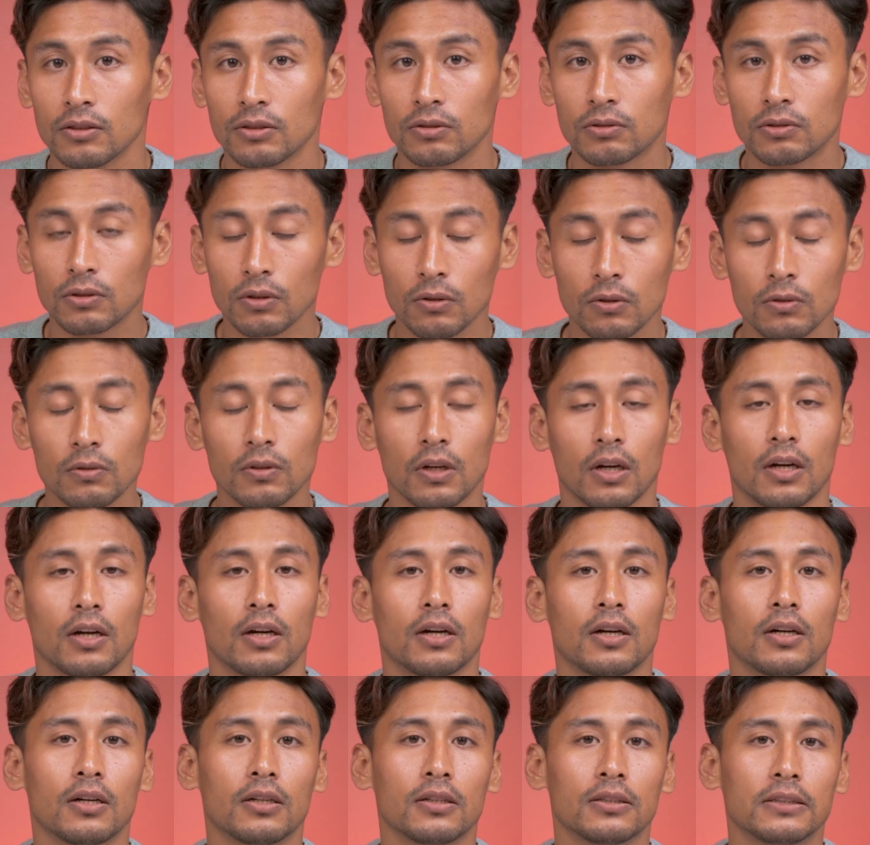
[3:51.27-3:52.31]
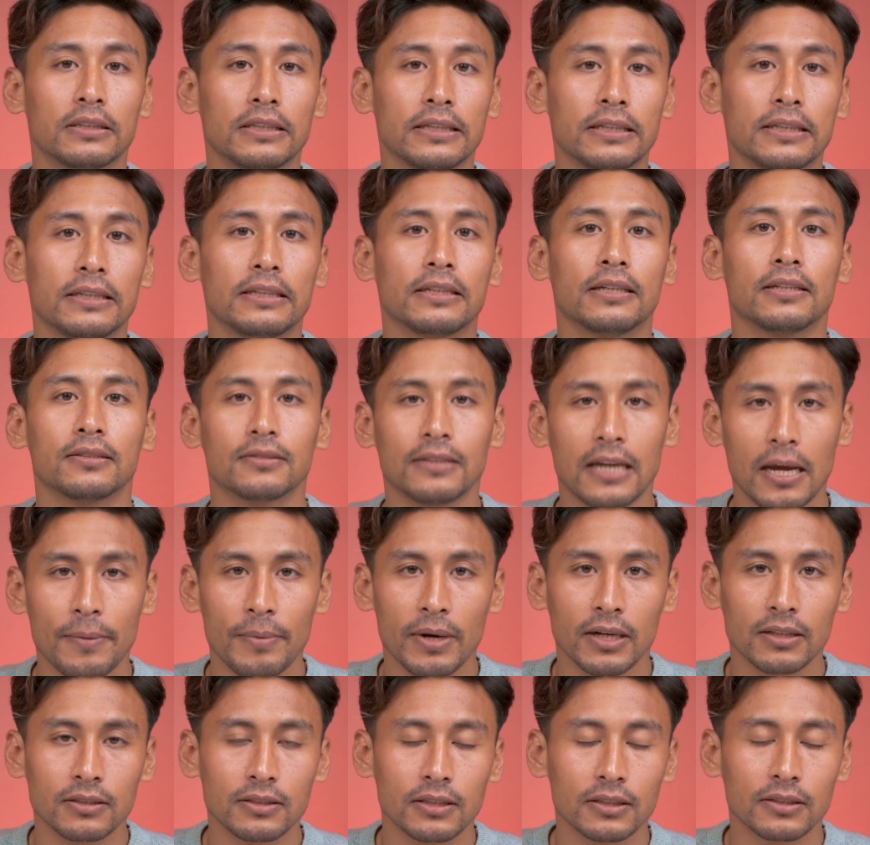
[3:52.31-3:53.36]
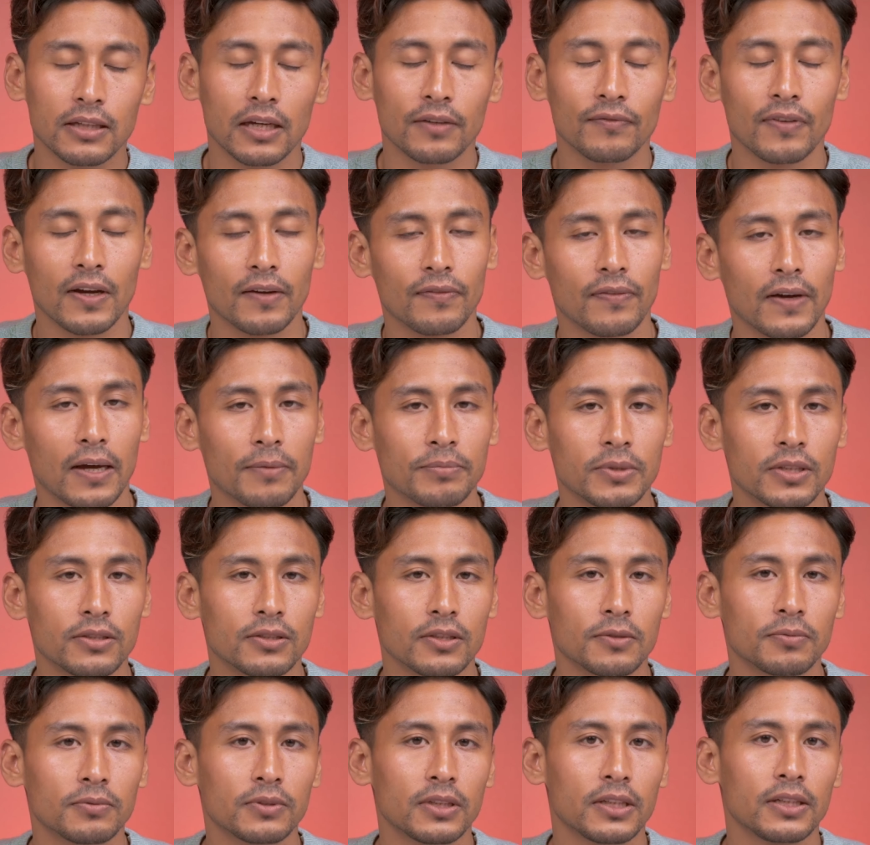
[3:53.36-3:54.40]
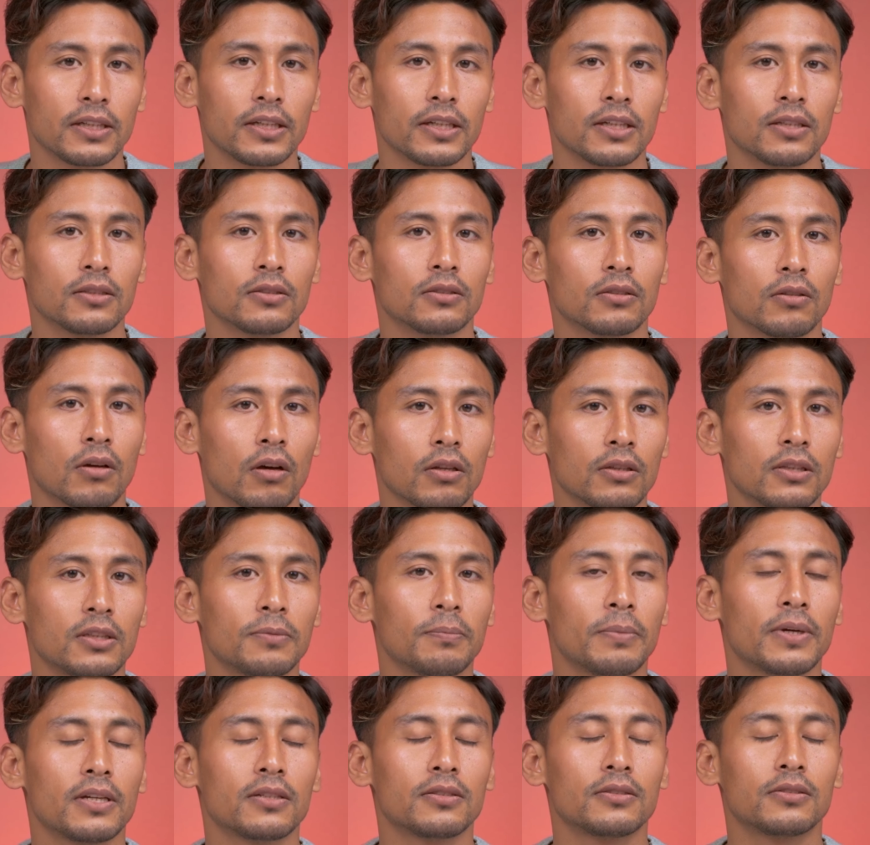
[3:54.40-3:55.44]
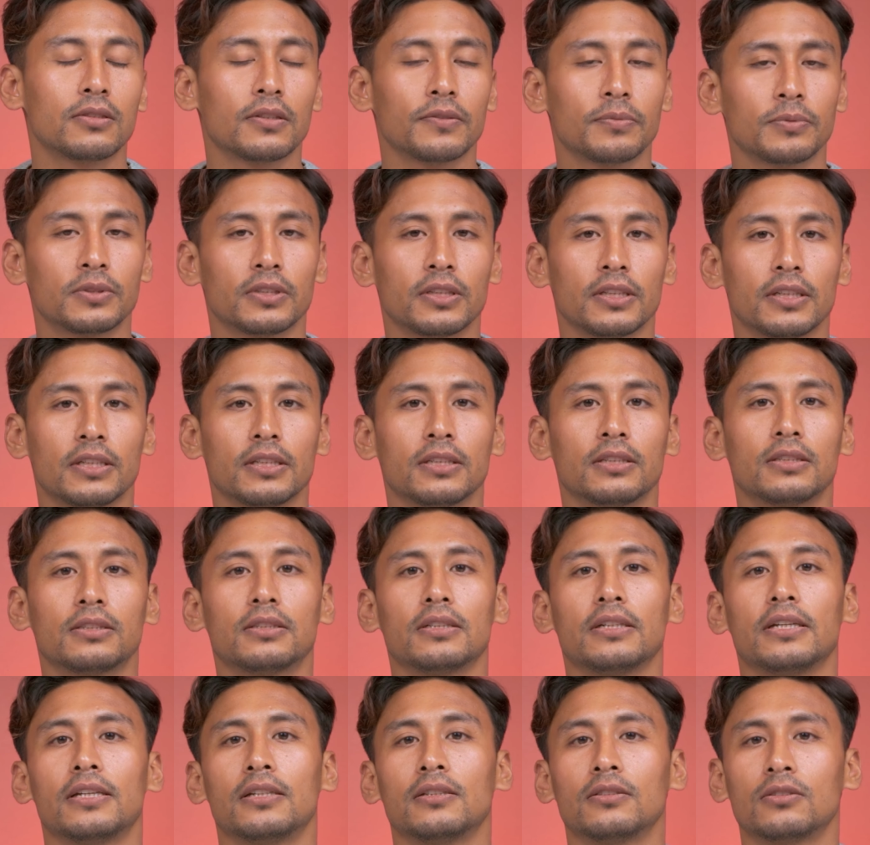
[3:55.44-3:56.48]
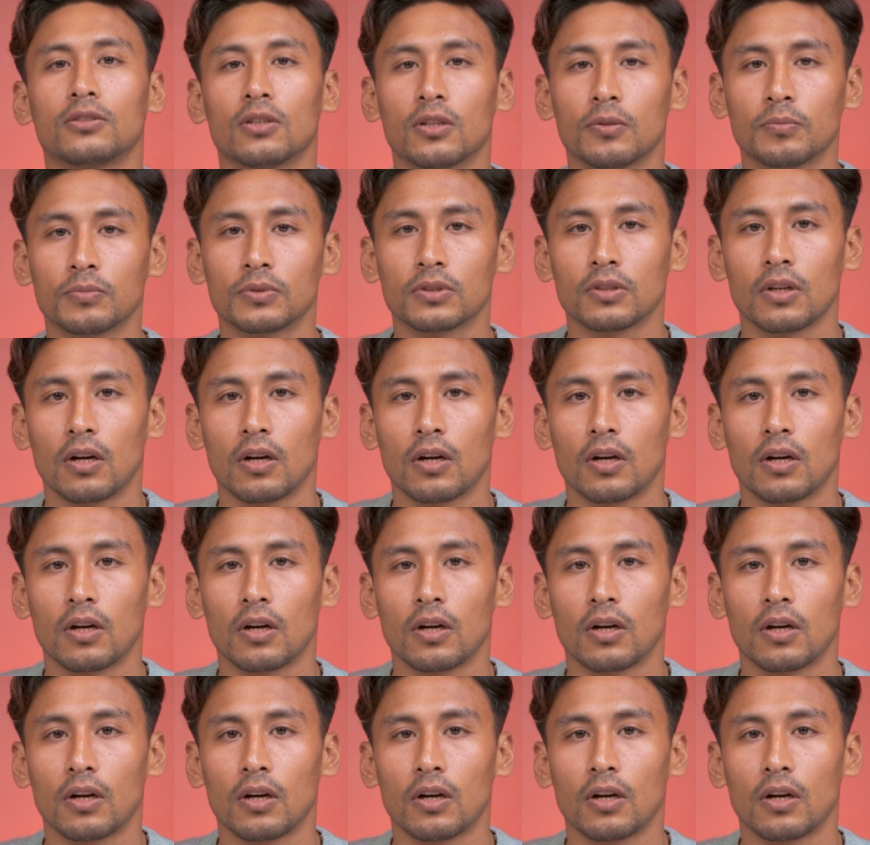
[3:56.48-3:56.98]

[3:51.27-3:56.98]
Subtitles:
So the Snapdragon 695 5G chipset is not the best chipset in terms